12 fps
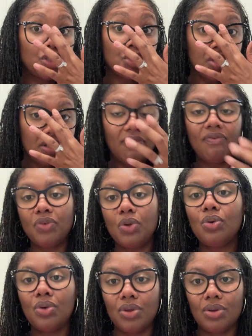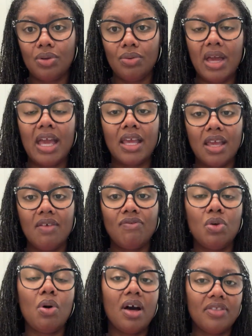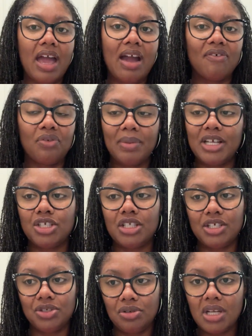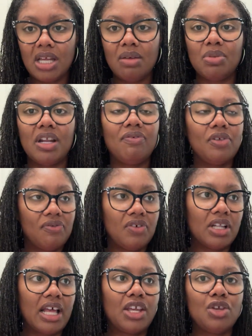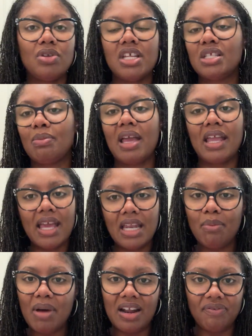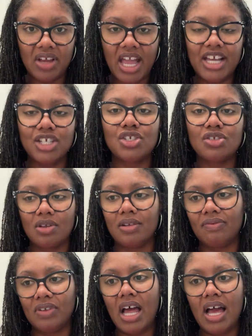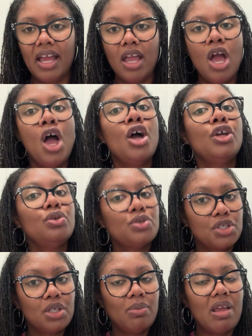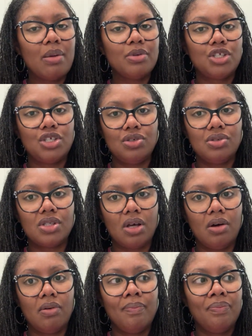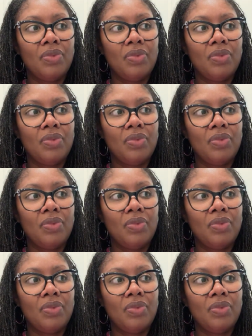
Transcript: should fuel you and give you all the affirmation that you need. But if you feel like you need to make any modifications on the fly, you should be able to do so